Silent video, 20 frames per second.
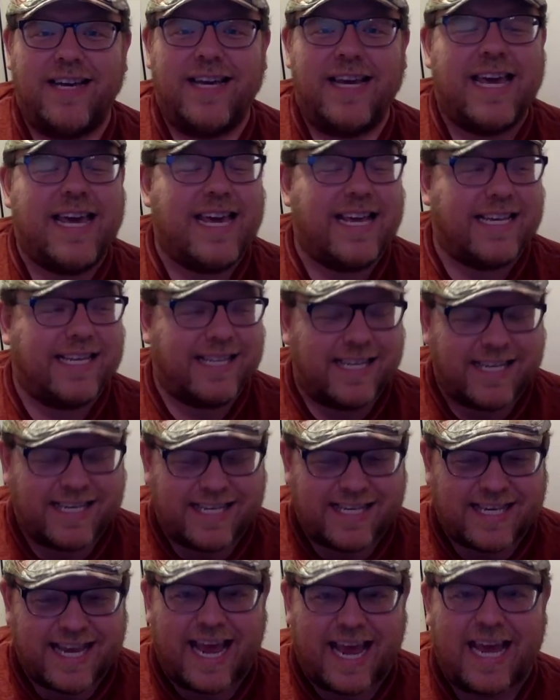He is the
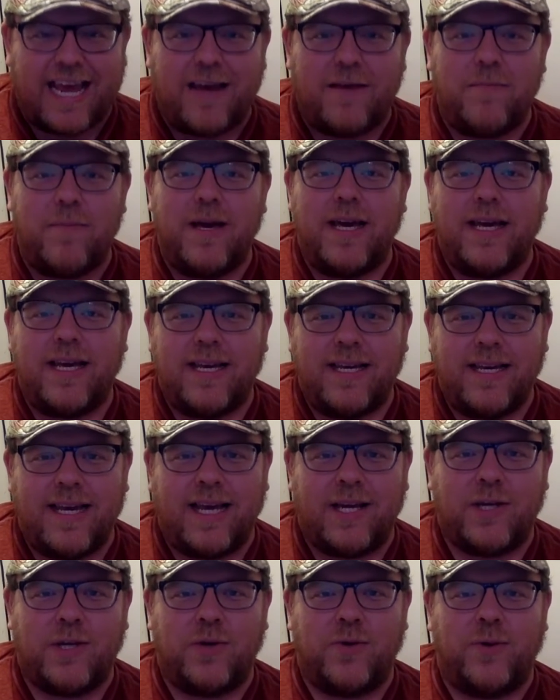same
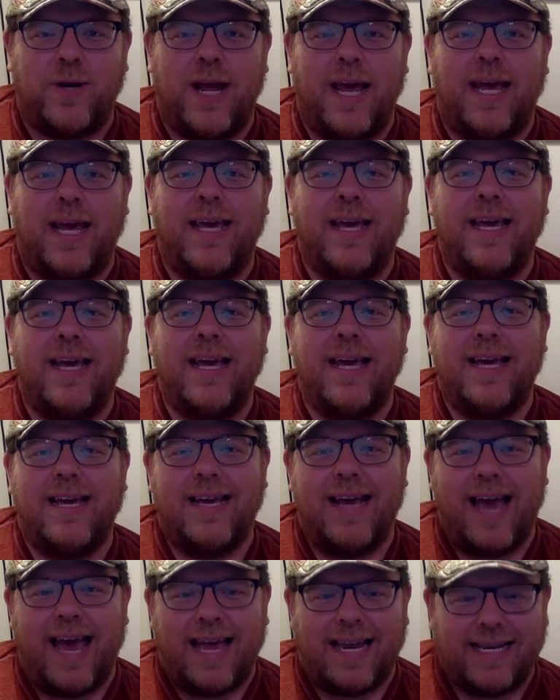yesterday
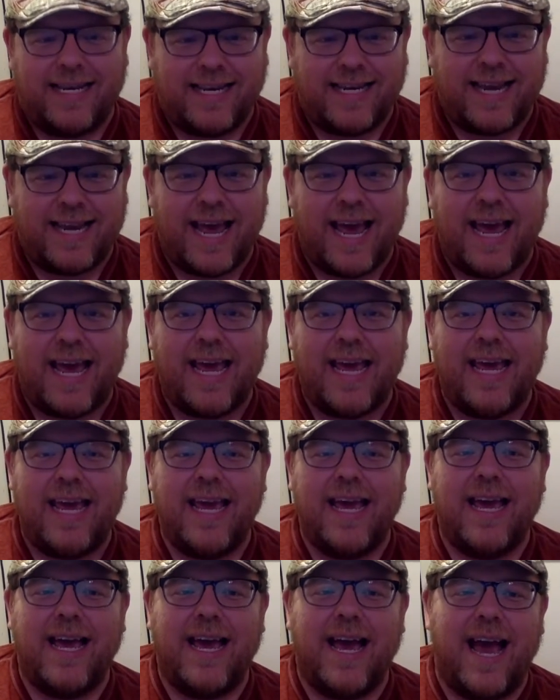and today
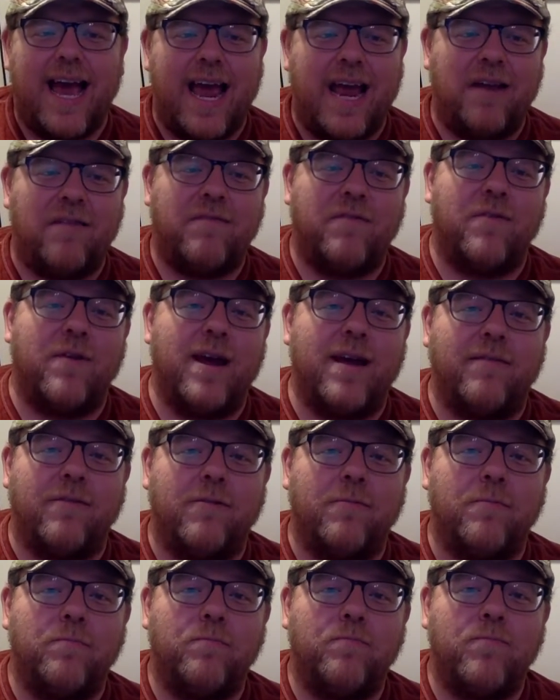and
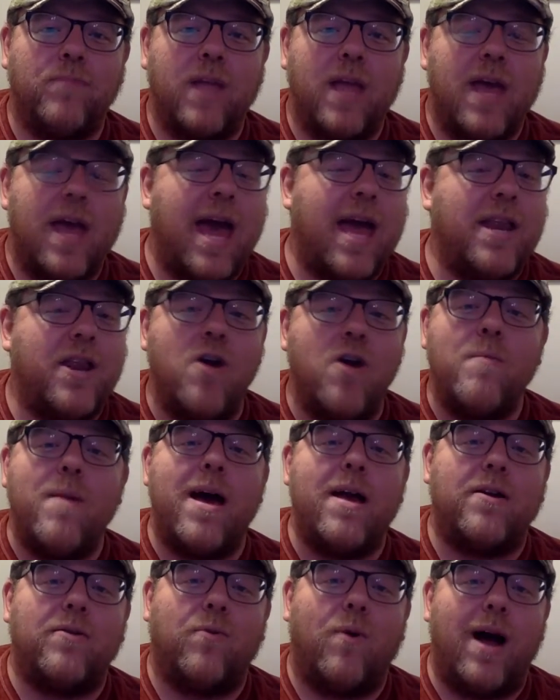forever. And no
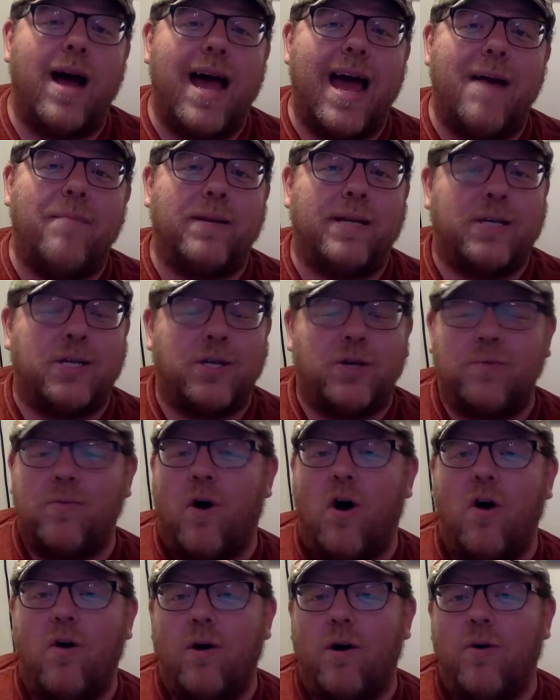matter what happens
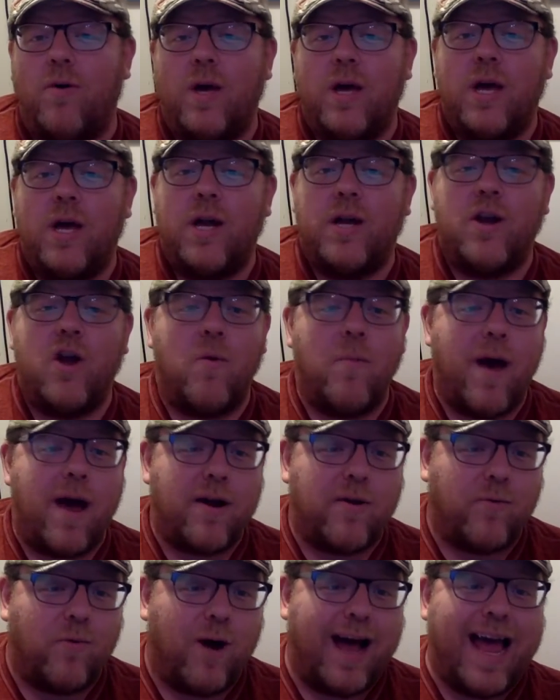tomorrow, no
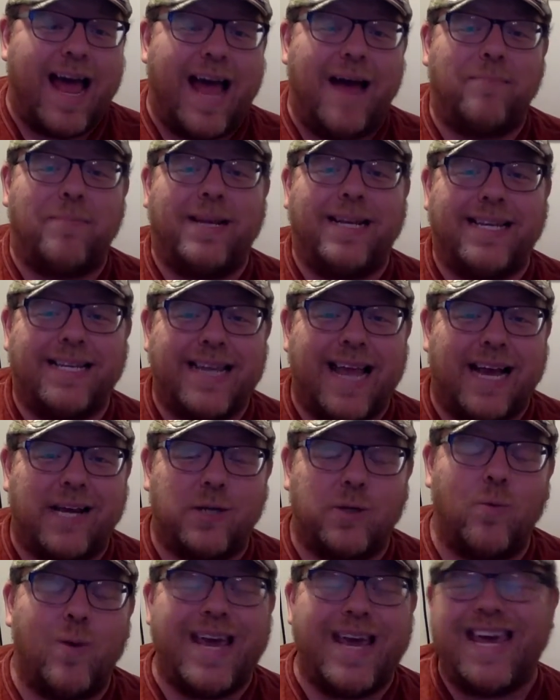matter what happens
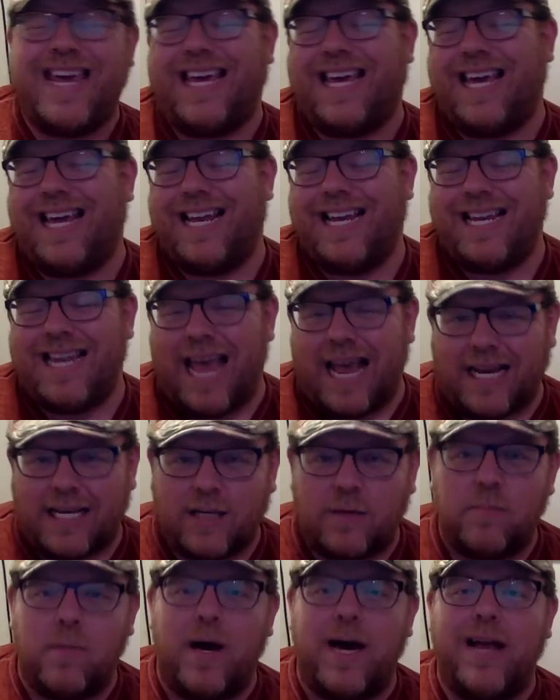next week,
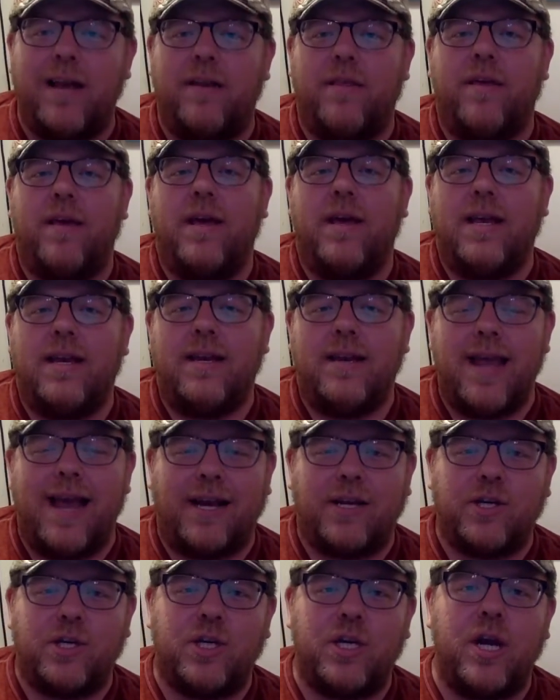next month,
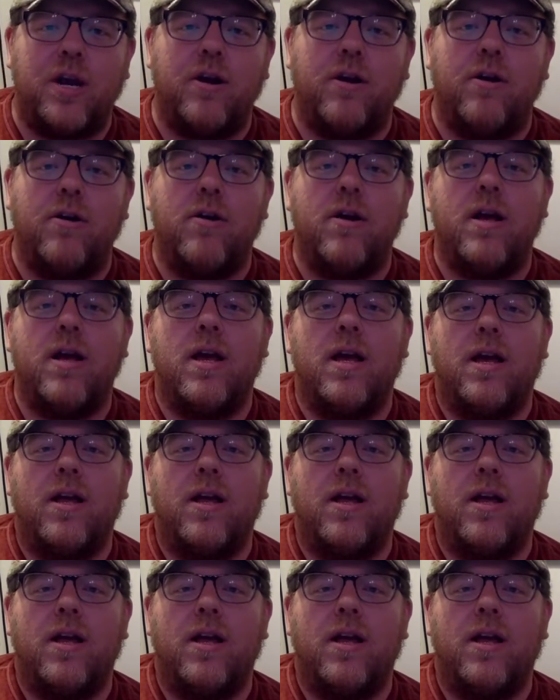next year,